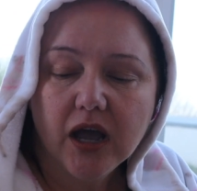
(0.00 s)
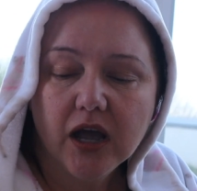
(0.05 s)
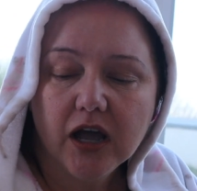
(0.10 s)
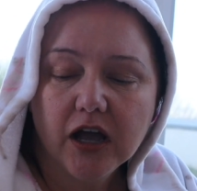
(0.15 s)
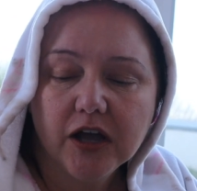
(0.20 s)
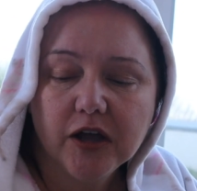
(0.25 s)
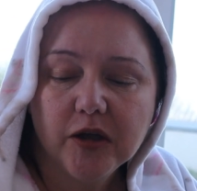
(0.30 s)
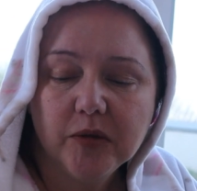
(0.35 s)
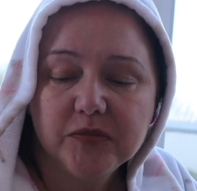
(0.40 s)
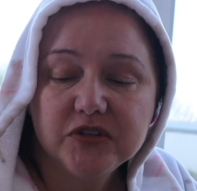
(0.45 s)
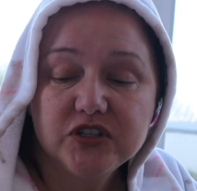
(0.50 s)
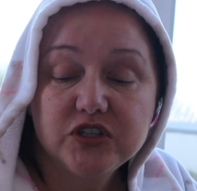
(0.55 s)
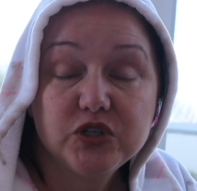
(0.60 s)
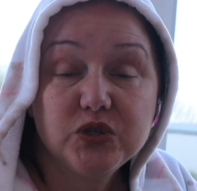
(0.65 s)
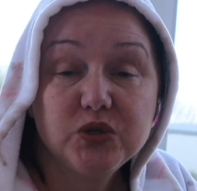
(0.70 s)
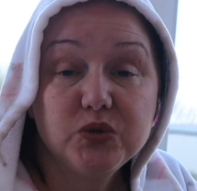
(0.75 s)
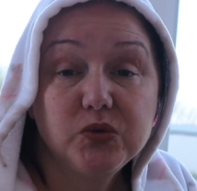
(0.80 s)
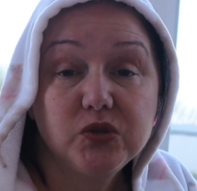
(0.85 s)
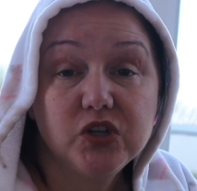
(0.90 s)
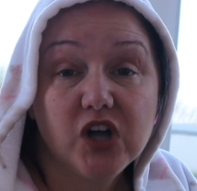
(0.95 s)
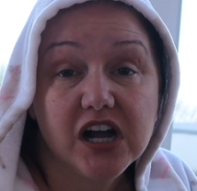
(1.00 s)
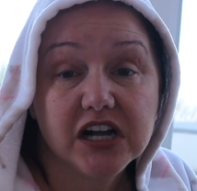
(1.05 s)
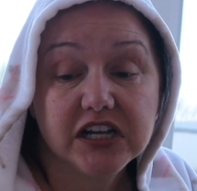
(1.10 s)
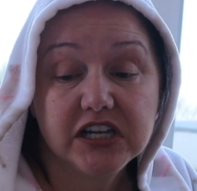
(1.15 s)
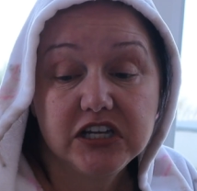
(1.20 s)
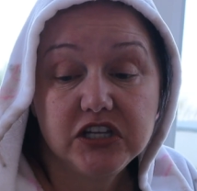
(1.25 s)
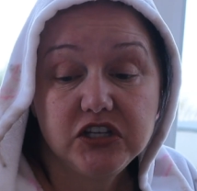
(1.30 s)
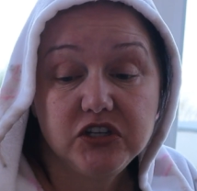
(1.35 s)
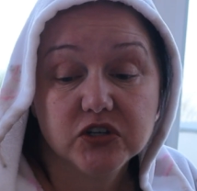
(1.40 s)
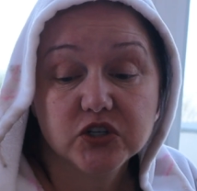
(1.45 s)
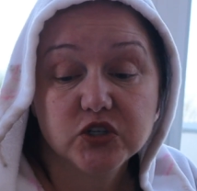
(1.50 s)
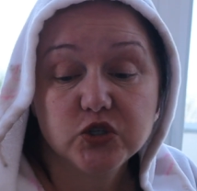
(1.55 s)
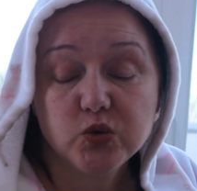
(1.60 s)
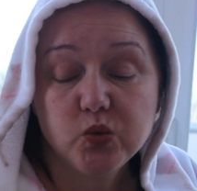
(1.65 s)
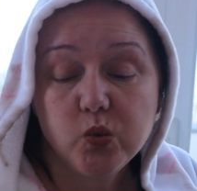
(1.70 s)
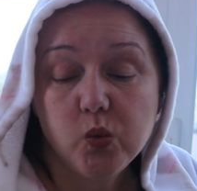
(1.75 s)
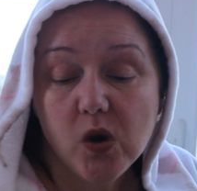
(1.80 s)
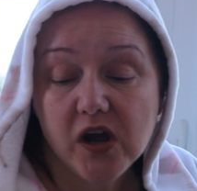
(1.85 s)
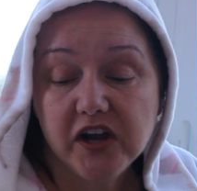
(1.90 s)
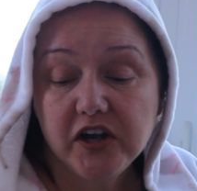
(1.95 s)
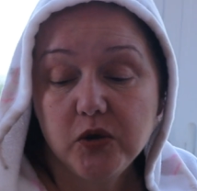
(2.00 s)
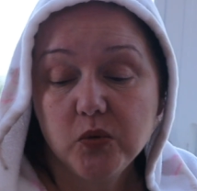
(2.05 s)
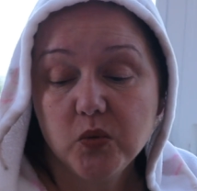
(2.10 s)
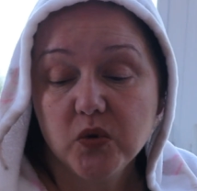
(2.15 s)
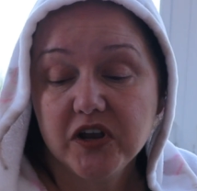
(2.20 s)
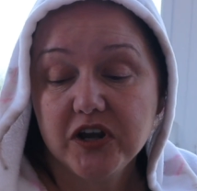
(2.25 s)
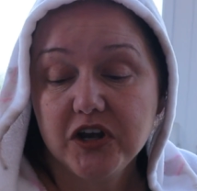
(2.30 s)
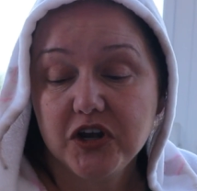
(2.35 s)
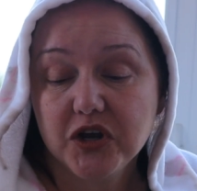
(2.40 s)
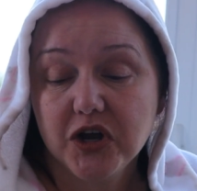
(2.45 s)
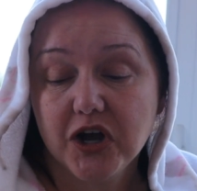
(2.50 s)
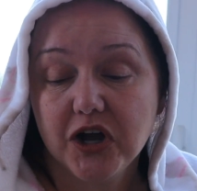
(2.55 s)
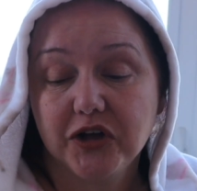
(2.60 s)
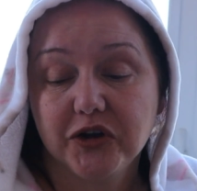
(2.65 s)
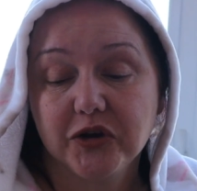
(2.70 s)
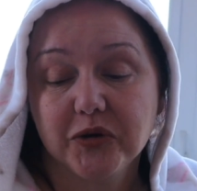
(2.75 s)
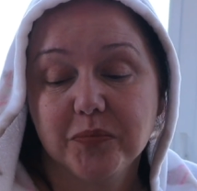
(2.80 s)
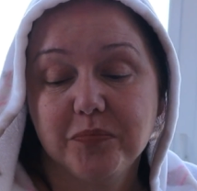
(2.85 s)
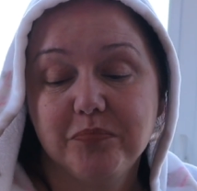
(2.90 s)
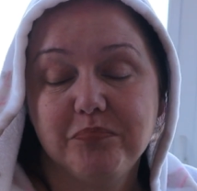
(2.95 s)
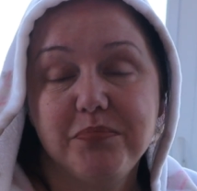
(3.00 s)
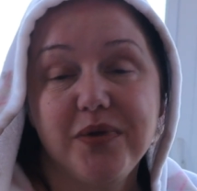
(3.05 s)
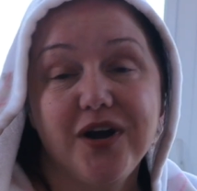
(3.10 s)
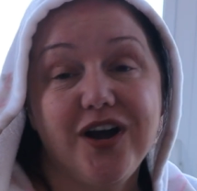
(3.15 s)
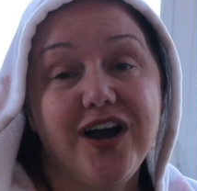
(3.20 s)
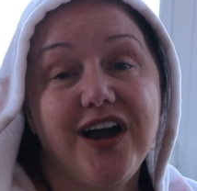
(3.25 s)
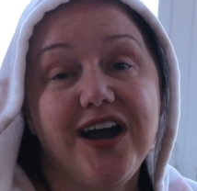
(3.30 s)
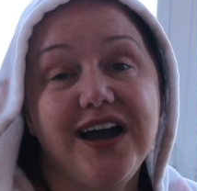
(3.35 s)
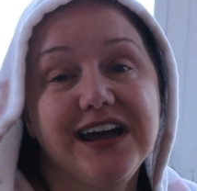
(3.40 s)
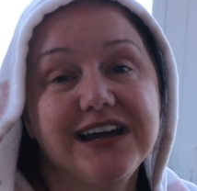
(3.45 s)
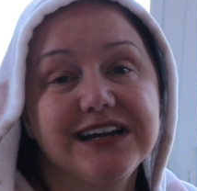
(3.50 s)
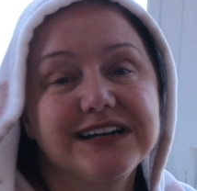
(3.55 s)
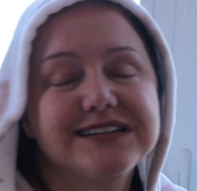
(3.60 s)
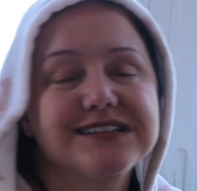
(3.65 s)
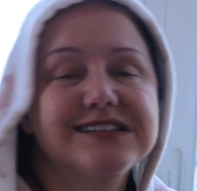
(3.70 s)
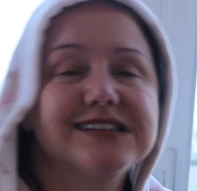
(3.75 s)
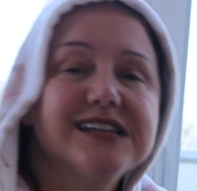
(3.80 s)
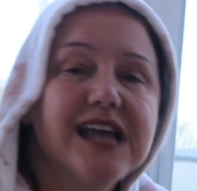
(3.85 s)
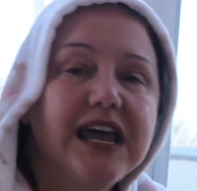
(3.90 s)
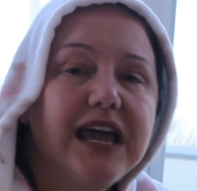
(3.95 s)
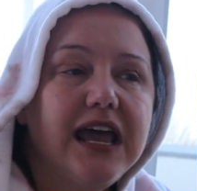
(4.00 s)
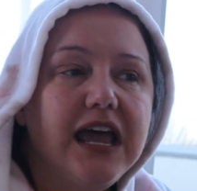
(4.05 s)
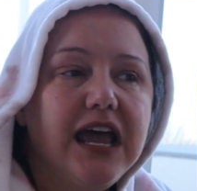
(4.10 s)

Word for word: To lock in your $21 box.